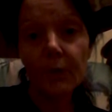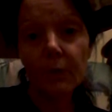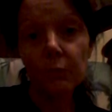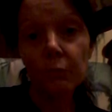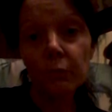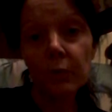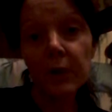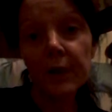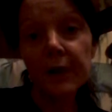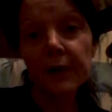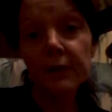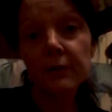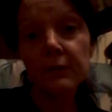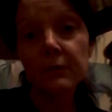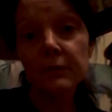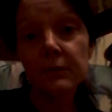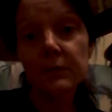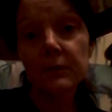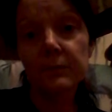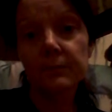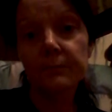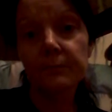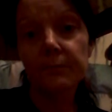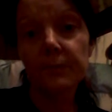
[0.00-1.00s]
Well,
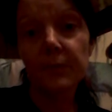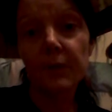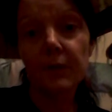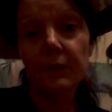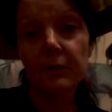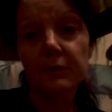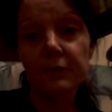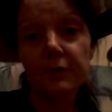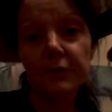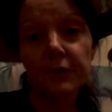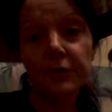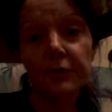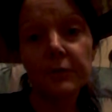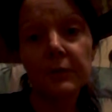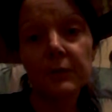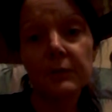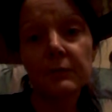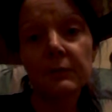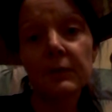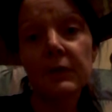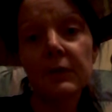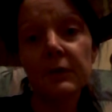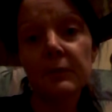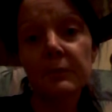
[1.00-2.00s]
to a
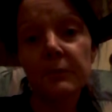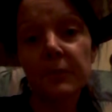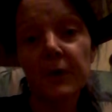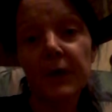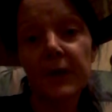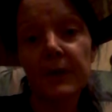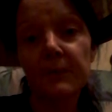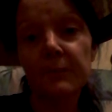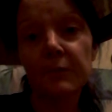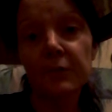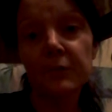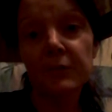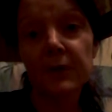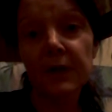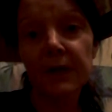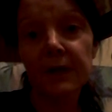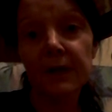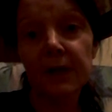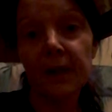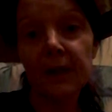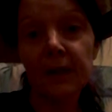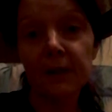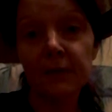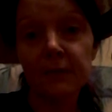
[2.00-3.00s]
lot of people, I
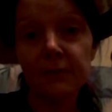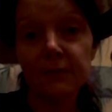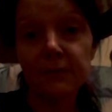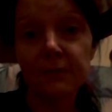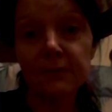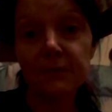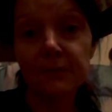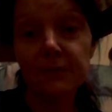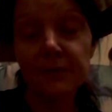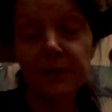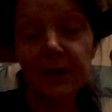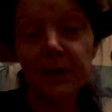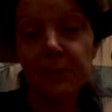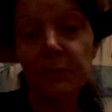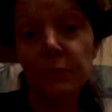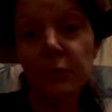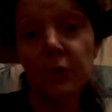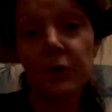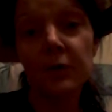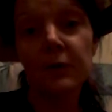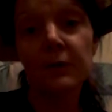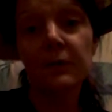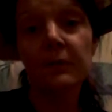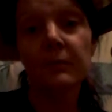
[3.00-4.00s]
guess they
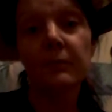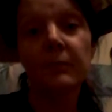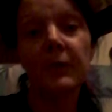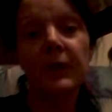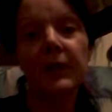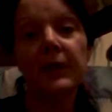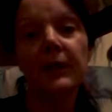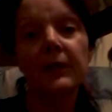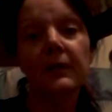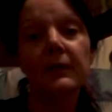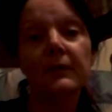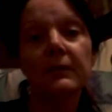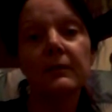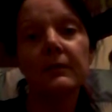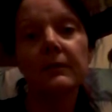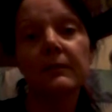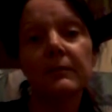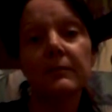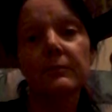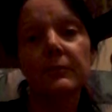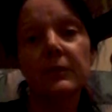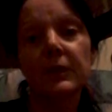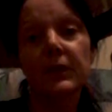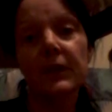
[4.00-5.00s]
wouldn't have been,
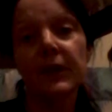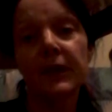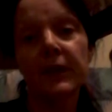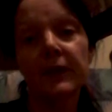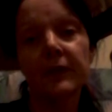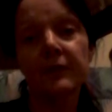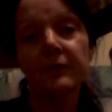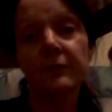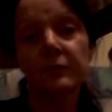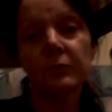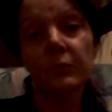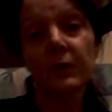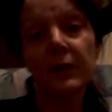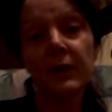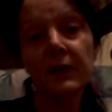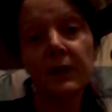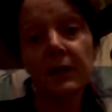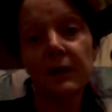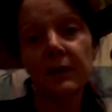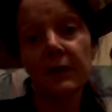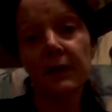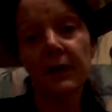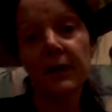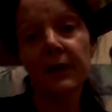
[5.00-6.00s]
because we
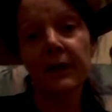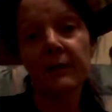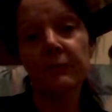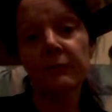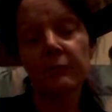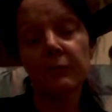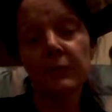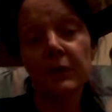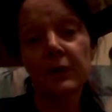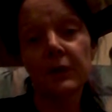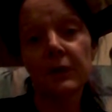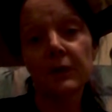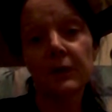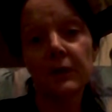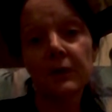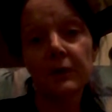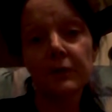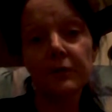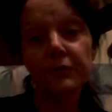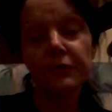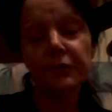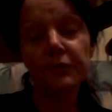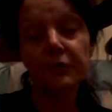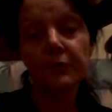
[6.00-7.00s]
didn't have
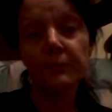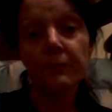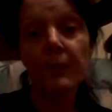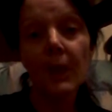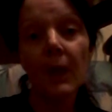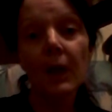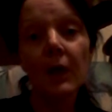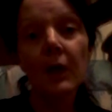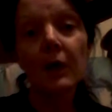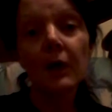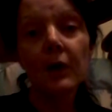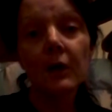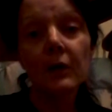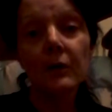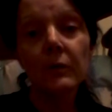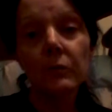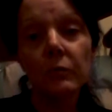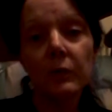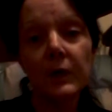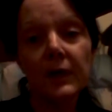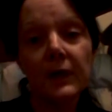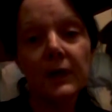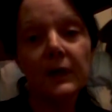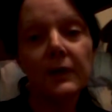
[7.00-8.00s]
much.
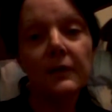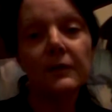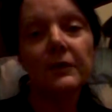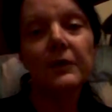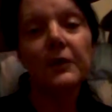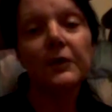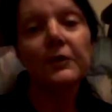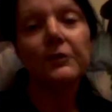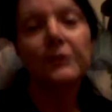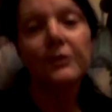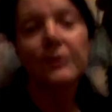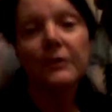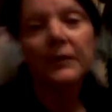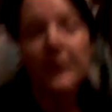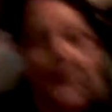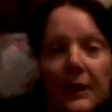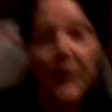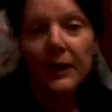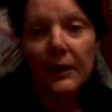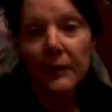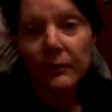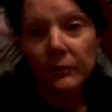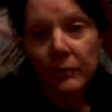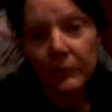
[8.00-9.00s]
We'd usually
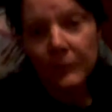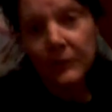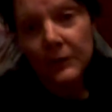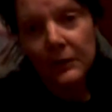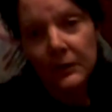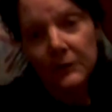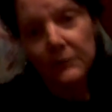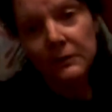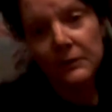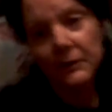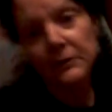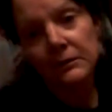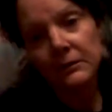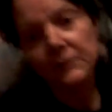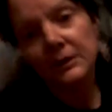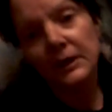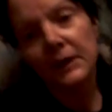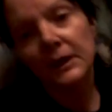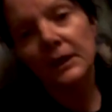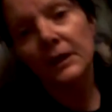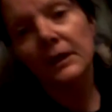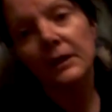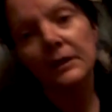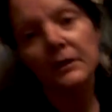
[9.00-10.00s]
get one little
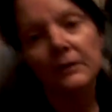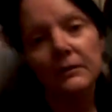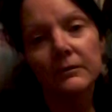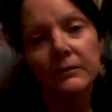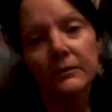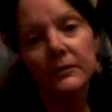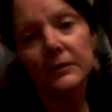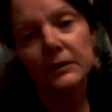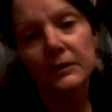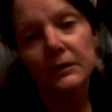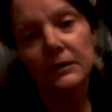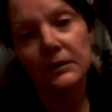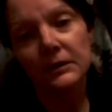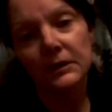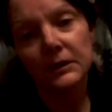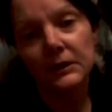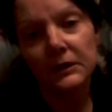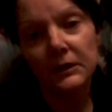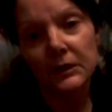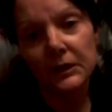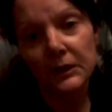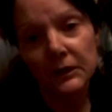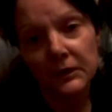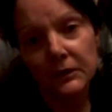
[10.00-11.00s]
gift, a
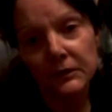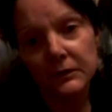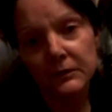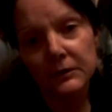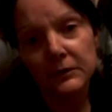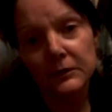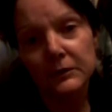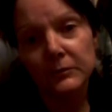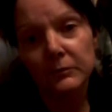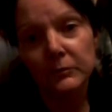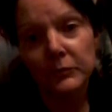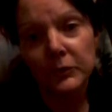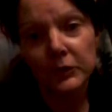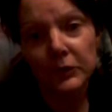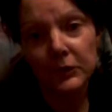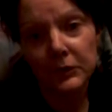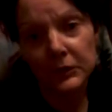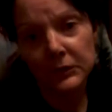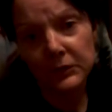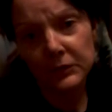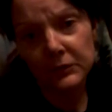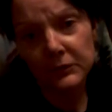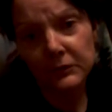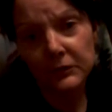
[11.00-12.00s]
coloring
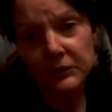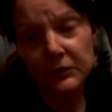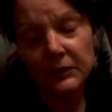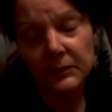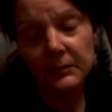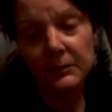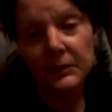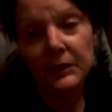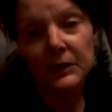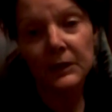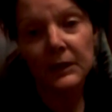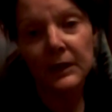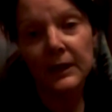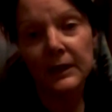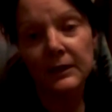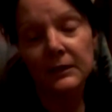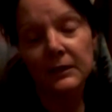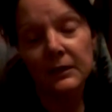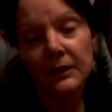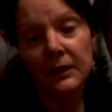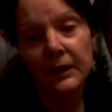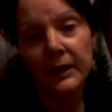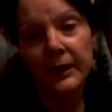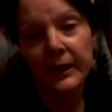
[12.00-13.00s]
book or something
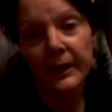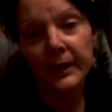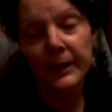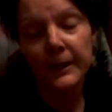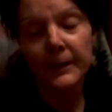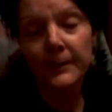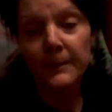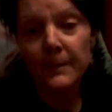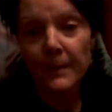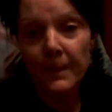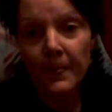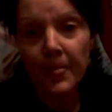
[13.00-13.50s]
like that.